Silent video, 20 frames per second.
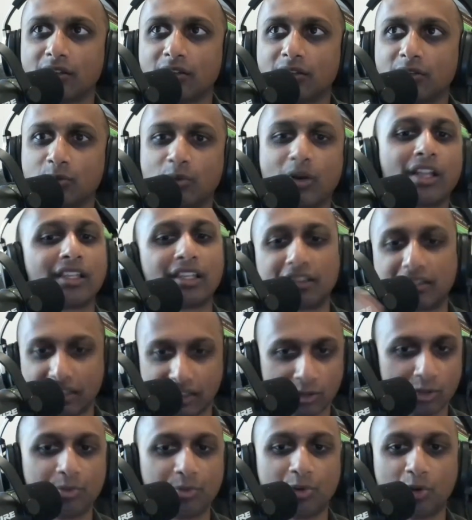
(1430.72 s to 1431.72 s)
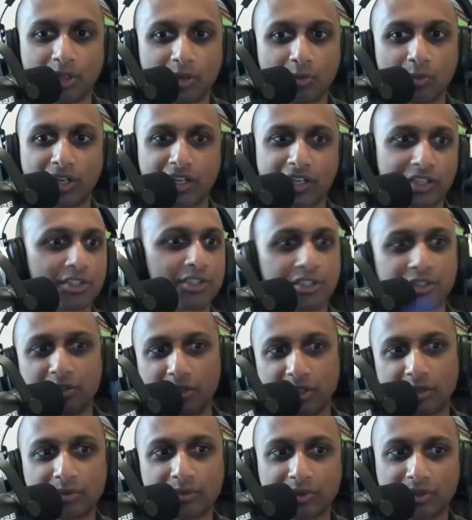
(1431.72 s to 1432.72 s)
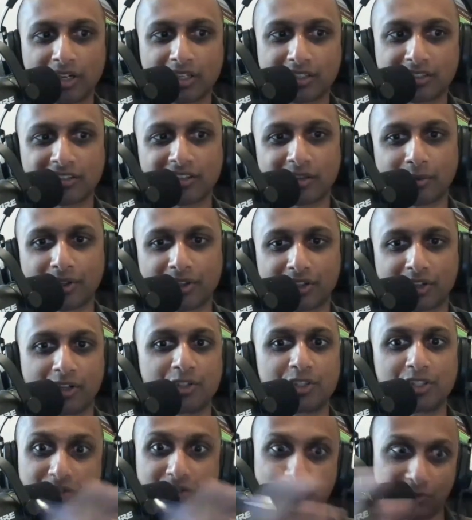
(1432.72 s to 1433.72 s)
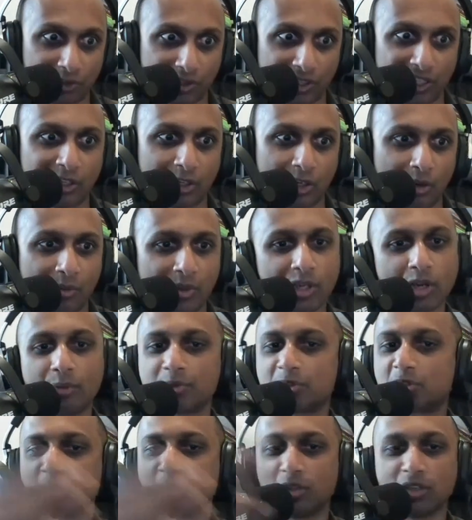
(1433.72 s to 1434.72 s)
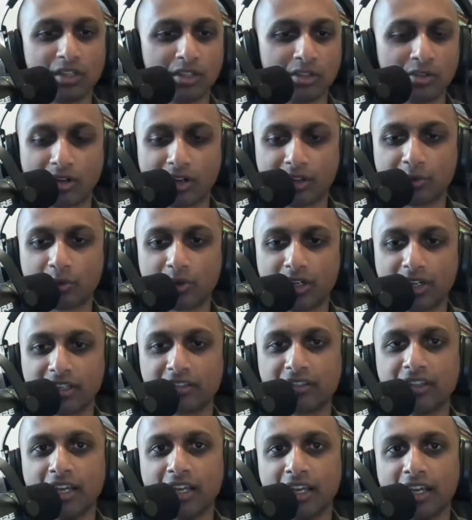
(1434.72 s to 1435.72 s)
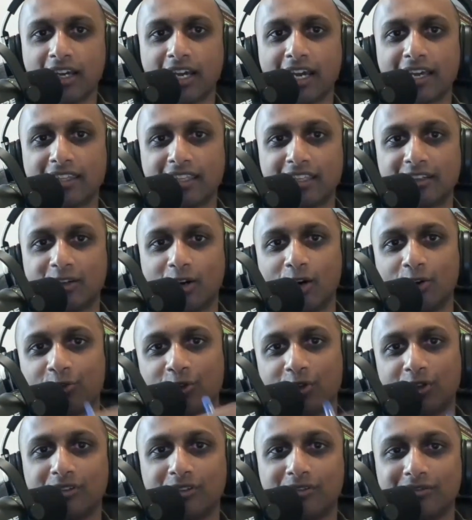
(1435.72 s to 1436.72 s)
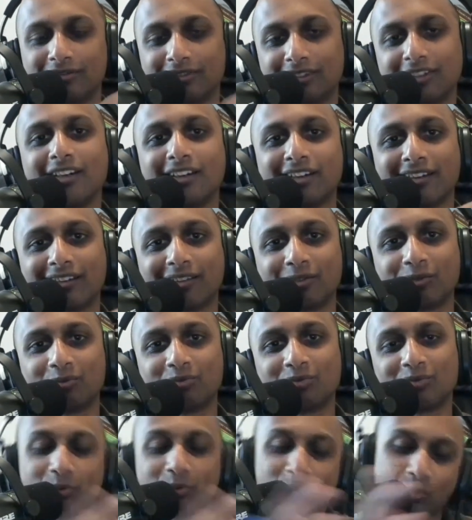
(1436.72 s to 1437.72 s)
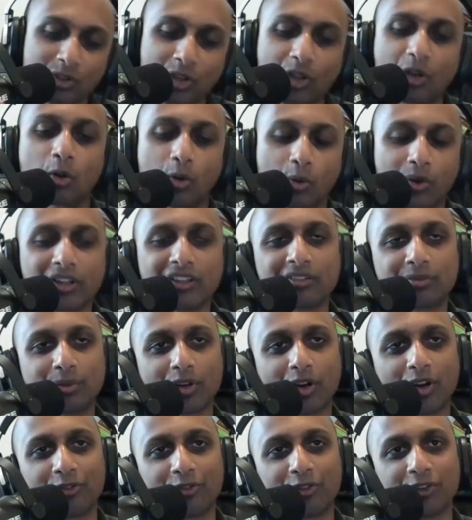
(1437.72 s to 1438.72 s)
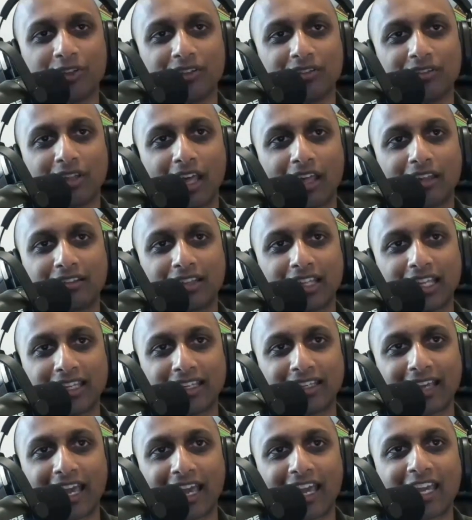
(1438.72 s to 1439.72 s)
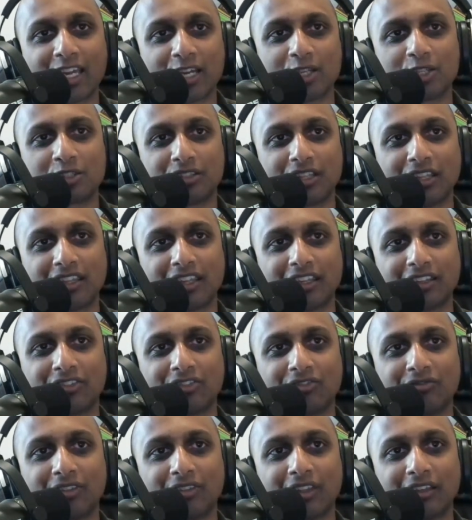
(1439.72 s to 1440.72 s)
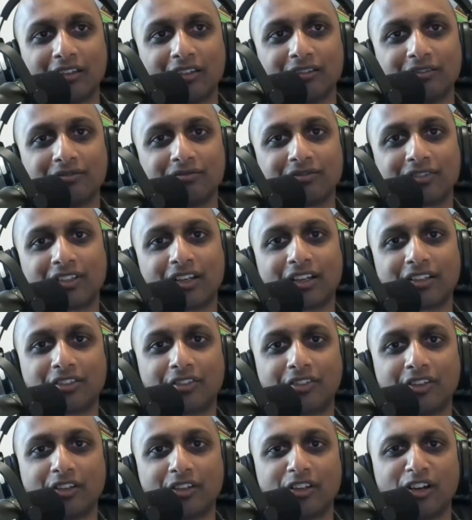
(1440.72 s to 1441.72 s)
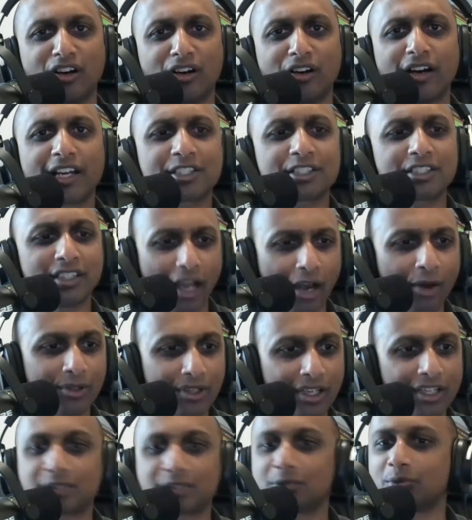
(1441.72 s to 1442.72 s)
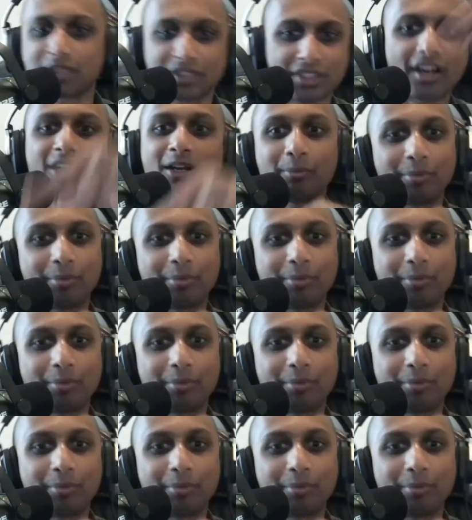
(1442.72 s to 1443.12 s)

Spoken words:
right, let's say you're born in one country, you immigrate to some other country for economic opportunity or otherwise, and then often, not always, but often as they age, then they start to think, oh, actually, I would like to retire